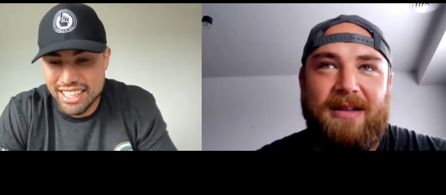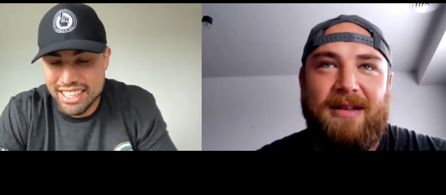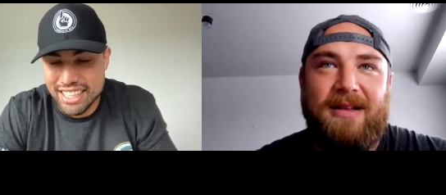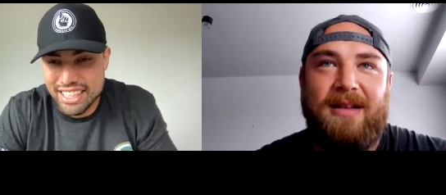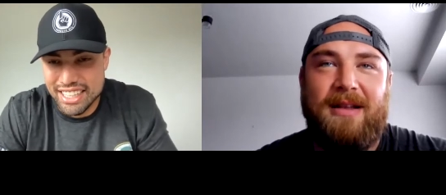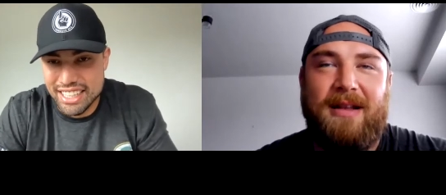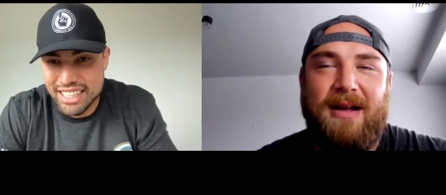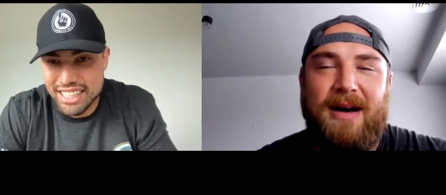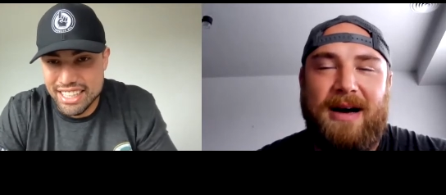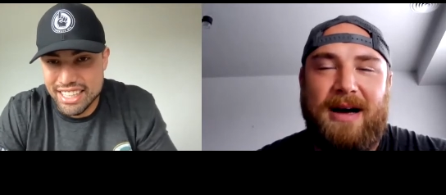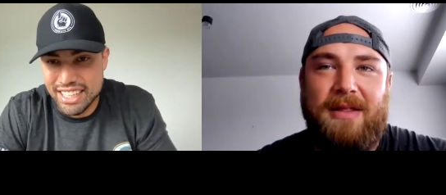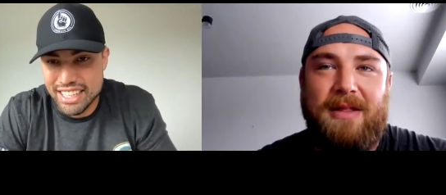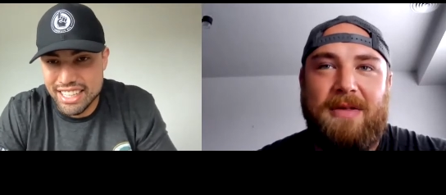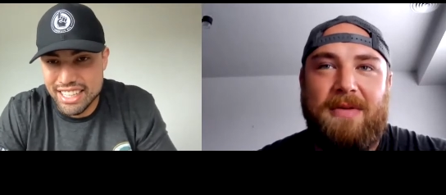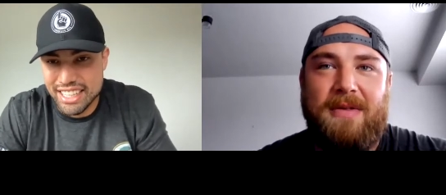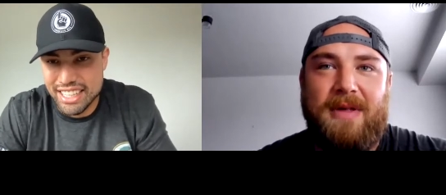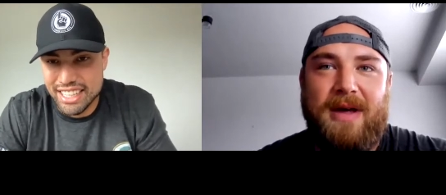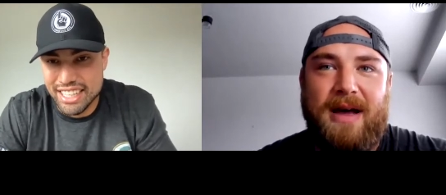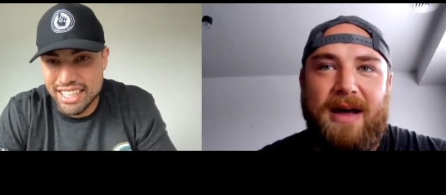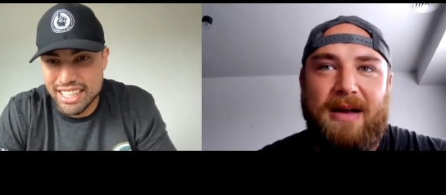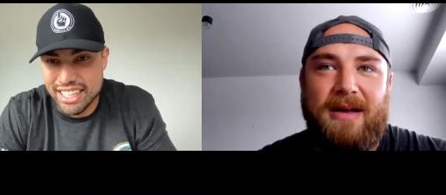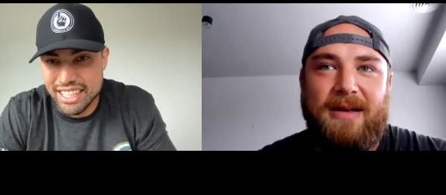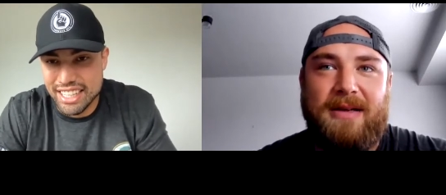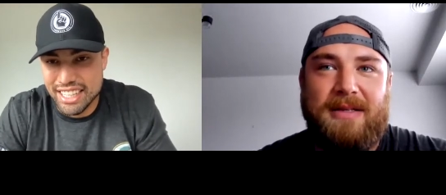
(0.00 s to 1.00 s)
Speaker 1: a lot through
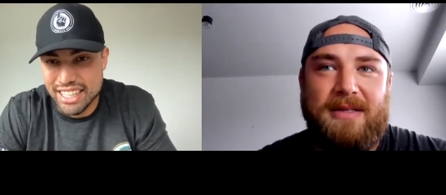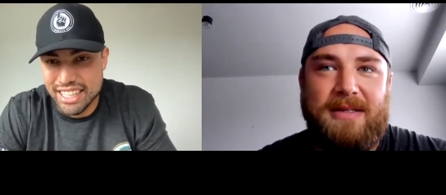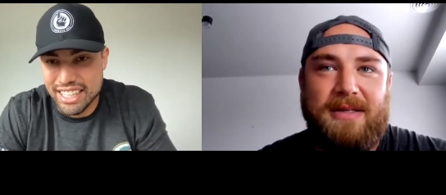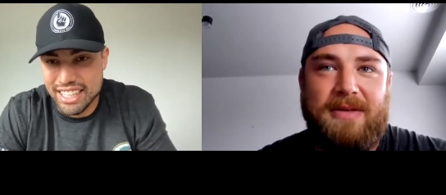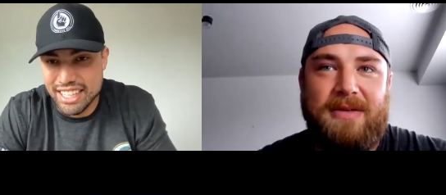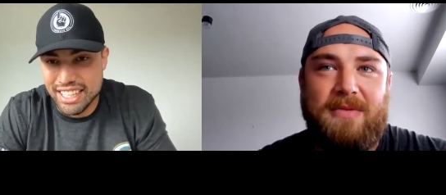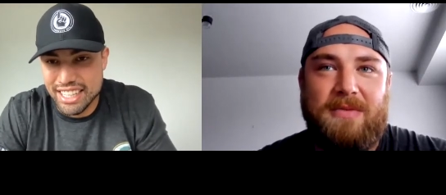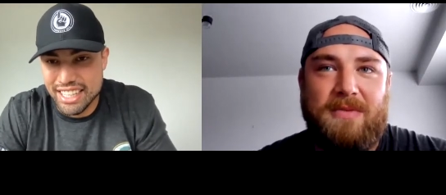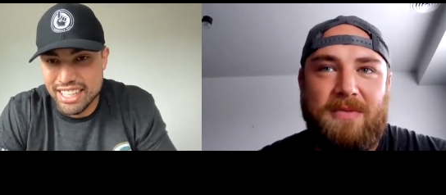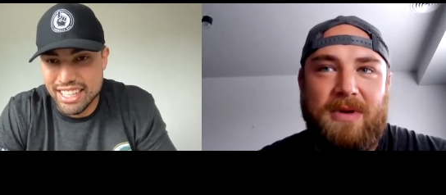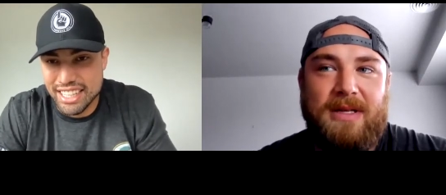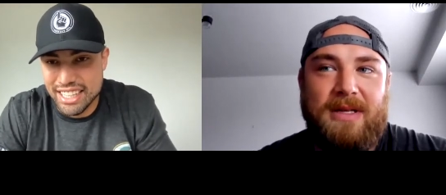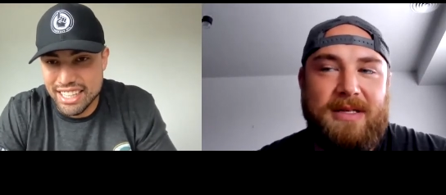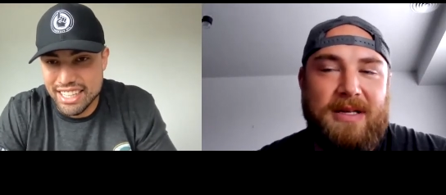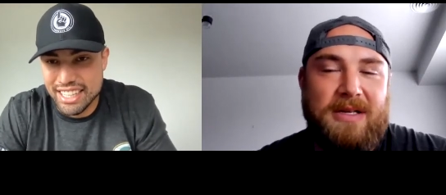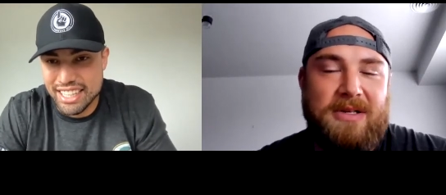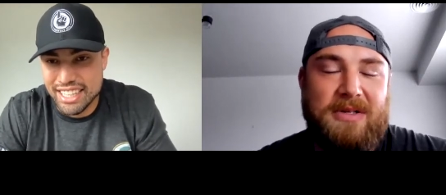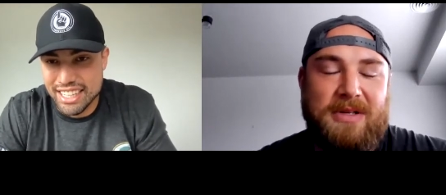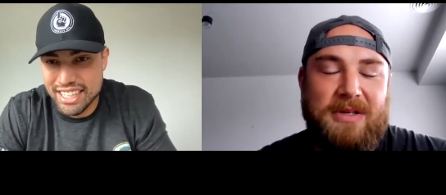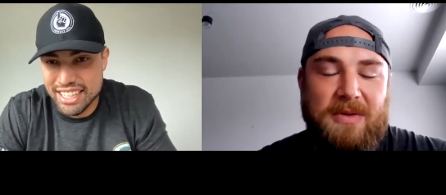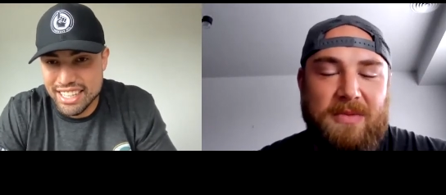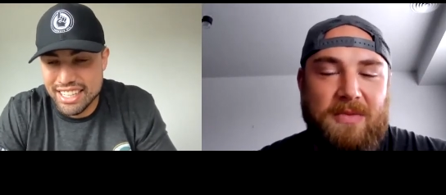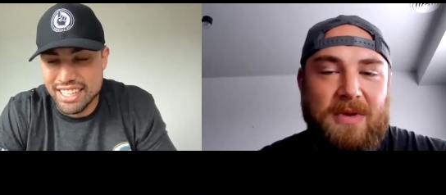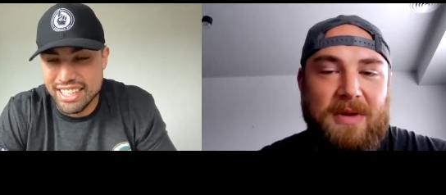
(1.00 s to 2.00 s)
that because you
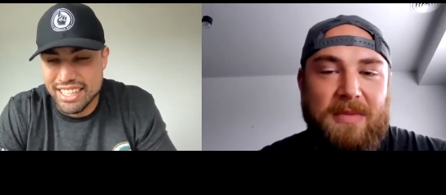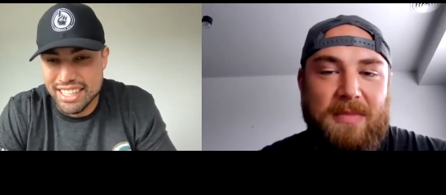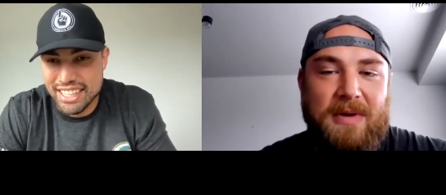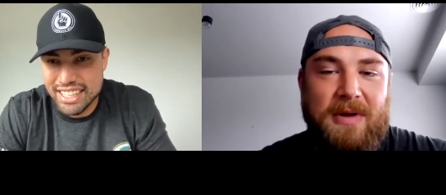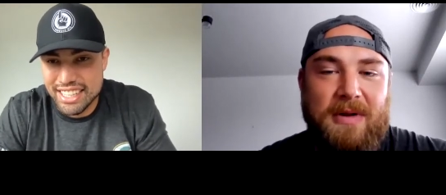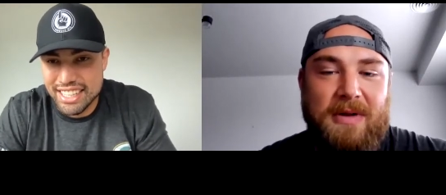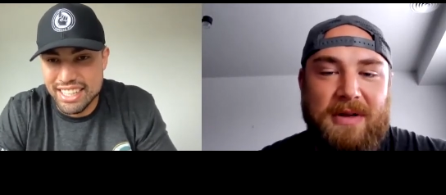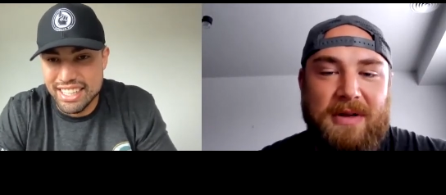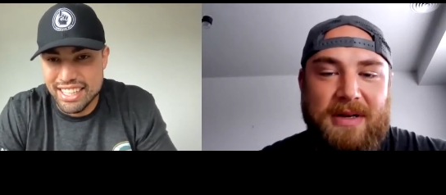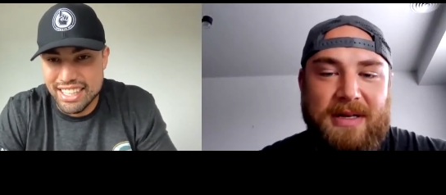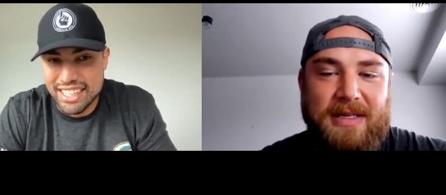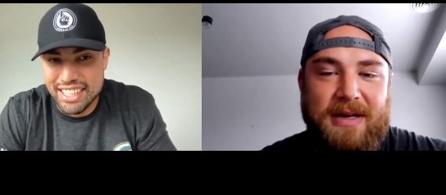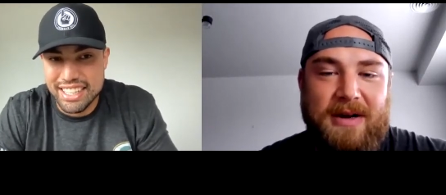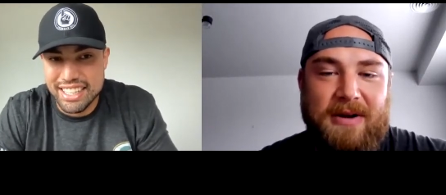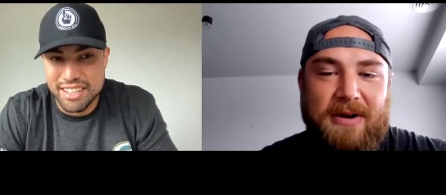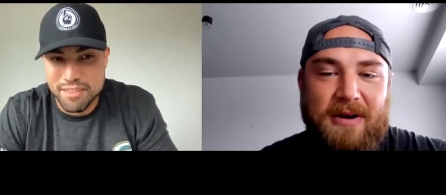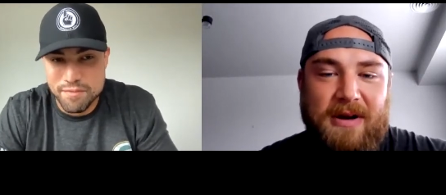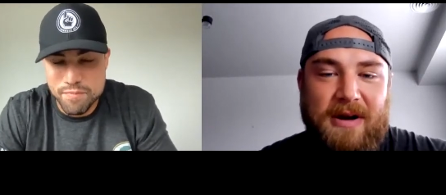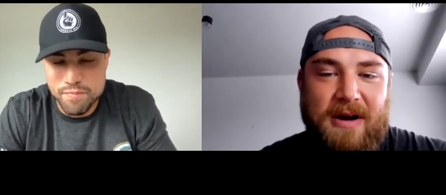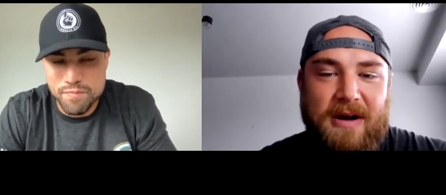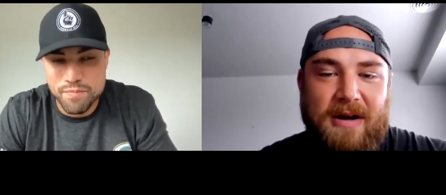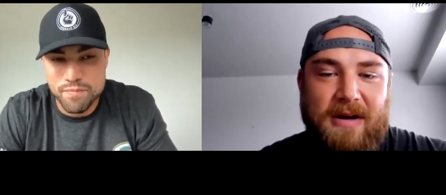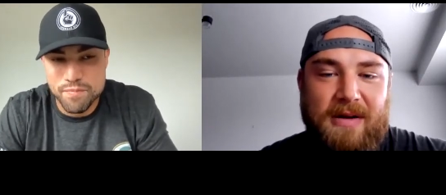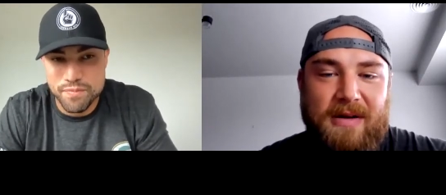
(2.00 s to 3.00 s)
essentially rebuild an entire
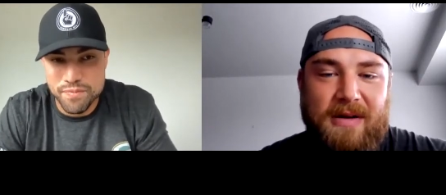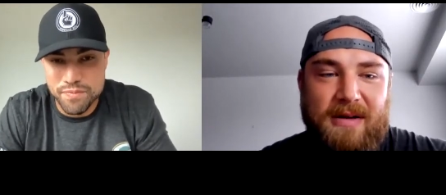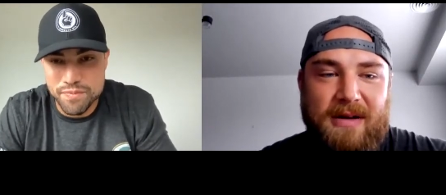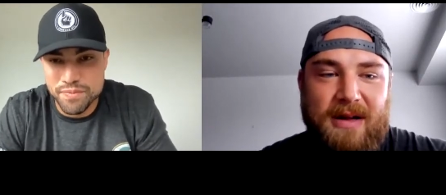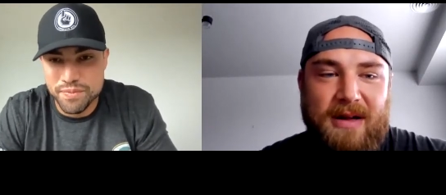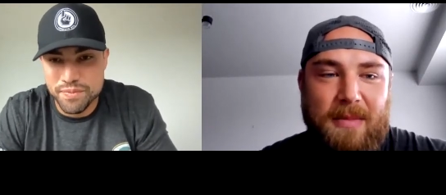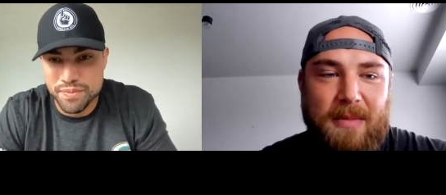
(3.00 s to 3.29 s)
car